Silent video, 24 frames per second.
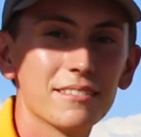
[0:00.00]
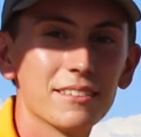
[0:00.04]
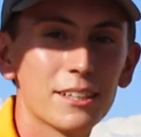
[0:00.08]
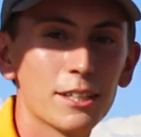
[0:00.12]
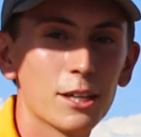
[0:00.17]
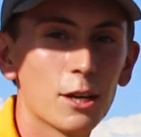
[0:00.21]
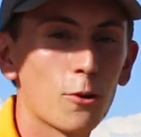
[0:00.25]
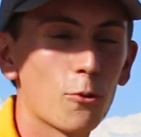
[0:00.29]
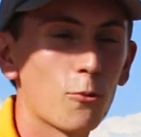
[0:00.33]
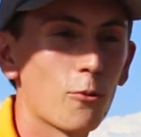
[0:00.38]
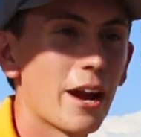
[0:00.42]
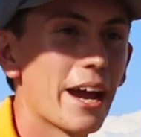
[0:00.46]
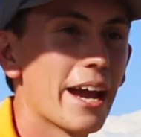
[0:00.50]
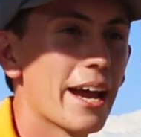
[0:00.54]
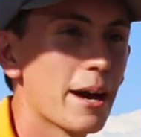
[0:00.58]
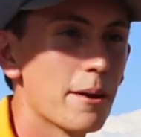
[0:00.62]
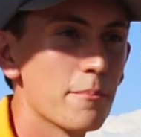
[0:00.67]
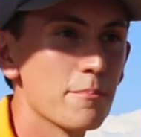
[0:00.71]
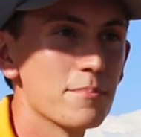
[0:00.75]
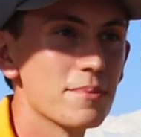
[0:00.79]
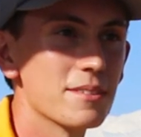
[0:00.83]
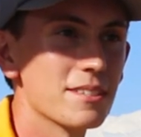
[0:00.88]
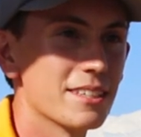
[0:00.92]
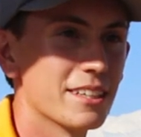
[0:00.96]
you know,
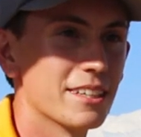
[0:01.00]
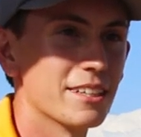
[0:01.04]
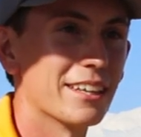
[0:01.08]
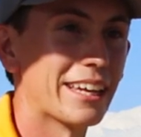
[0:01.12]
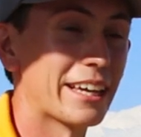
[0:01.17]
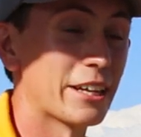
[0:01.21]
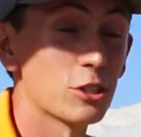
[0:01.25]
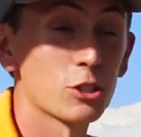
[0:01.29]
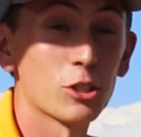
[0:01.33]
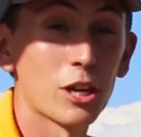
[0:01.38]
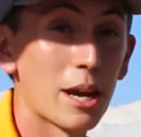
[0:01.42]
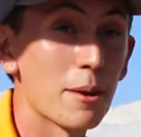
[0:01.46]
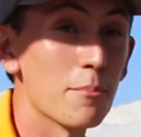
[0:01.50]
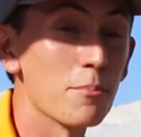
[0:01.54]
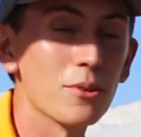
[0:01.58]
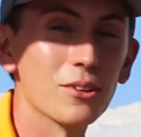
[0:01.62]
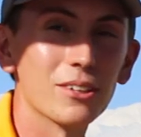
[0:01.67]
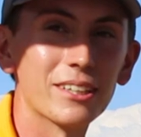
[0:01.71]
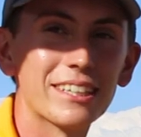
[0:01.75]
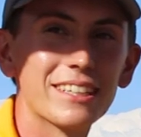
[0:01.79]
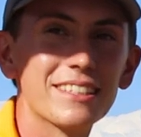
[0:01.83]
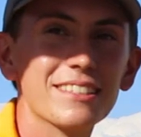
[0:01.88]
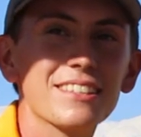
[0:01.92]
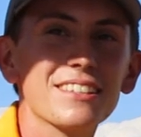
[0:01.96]
ramps and like
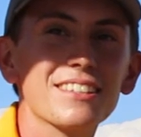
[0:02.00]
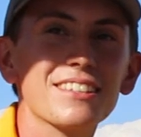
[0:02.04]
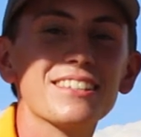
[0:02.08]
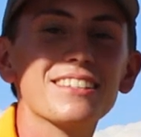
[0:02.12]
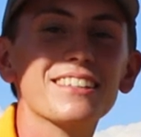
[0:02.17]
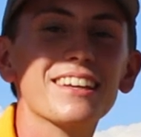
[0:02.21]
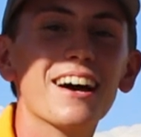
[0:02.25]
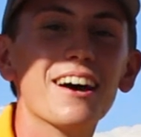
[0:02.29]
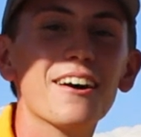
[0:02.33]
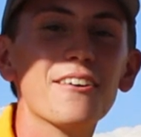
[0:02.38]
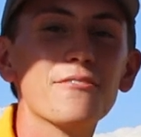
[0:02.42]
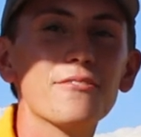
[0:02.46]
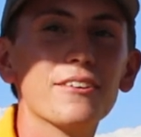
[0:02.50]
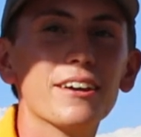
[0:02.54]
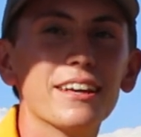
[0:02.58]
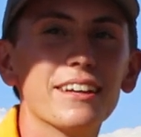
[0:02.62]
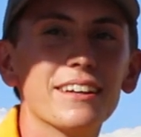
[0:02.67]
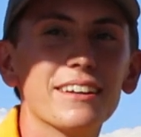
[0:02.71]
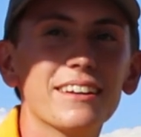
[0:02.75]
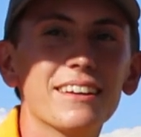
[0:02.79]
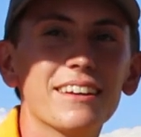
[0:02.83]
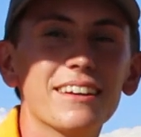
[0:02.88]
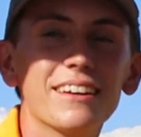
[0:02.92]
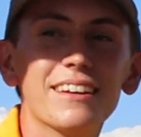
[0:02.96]
trampolines and stuff,
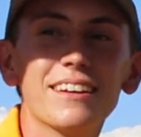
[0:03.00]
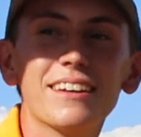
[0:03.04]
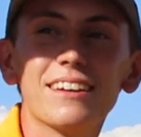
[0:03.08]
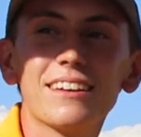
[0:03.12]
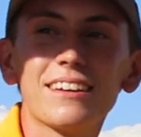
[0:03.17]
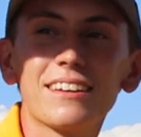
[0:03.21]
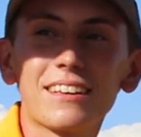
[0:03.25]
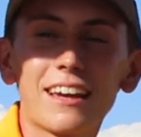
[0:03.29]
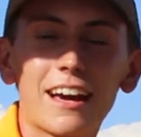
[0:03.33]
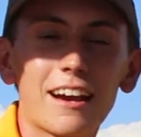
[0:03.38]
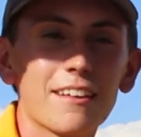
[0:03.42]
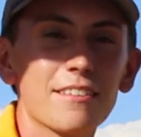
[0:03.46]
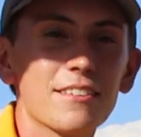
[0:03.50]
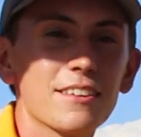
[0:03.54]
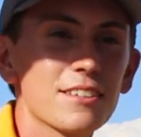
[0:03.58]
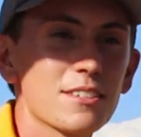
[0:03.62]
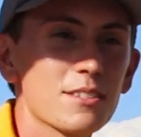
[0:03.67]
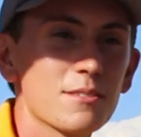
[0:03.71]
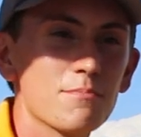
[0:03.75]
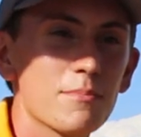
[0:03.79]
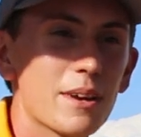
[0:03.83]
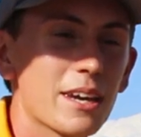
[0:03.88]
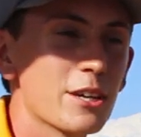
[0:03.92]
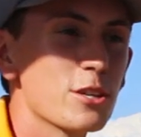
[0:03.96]
and kind of
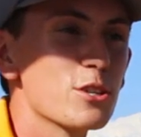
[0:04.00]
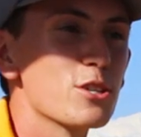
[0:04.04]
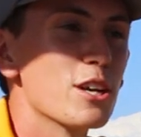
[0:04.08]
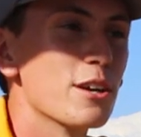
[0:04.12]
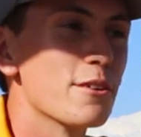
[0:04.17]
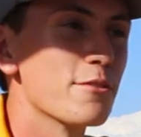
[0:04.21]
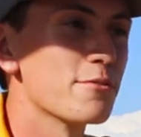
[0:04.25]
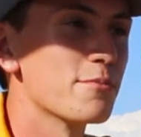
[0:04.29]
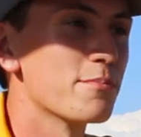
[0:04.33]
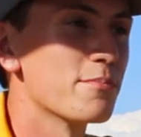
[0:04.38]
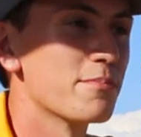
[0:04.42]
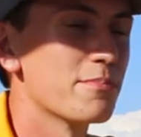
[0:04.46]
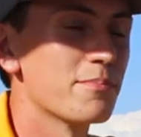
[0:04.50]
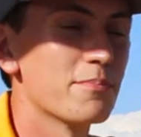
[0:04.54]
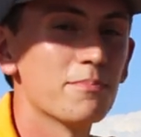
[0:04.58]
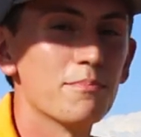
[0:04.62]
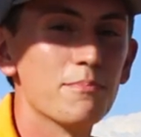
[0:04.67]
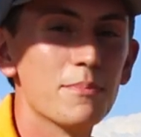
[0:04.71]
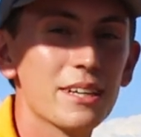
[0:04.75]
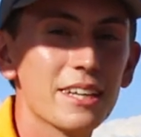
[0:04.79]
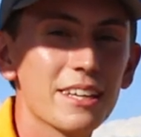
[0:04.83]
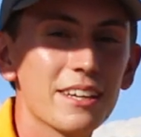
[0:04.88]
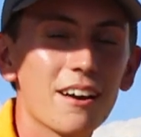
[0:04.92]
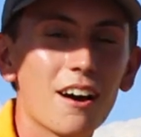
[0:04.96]
this makeshift
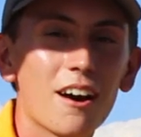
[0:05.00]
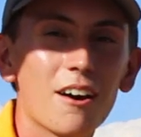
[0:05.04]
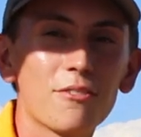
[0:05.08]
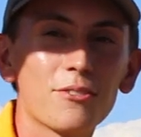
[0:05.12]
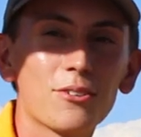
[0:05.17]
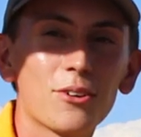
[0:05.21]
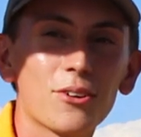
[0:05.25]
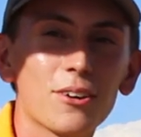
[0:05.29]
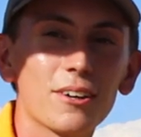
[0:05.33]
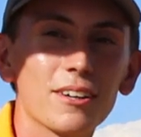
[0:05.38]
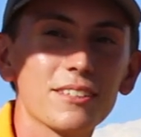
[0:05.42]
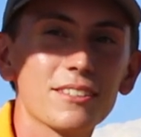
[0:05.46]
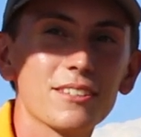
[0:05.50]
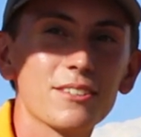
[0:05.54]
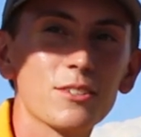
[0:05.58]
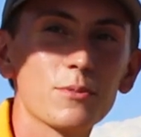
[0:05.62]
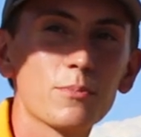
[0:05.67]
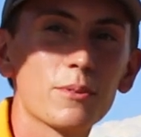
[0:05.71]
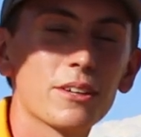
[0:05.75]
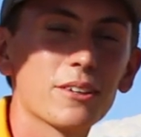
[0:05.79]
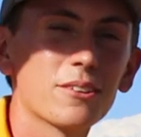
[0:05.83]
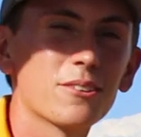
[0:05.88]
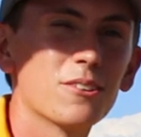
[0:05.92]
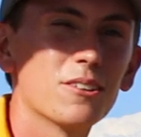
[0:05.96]
mini golf course. It
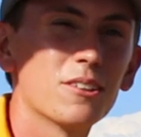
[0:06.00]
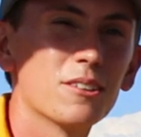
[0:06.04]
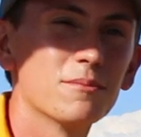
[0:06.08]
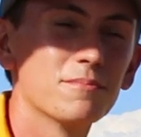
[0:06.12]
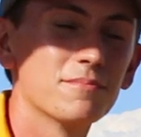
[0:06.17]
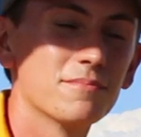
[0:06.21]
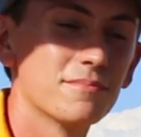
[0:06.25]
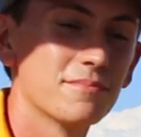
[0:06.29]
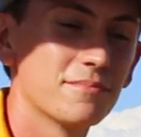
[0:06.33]
was pretty cool.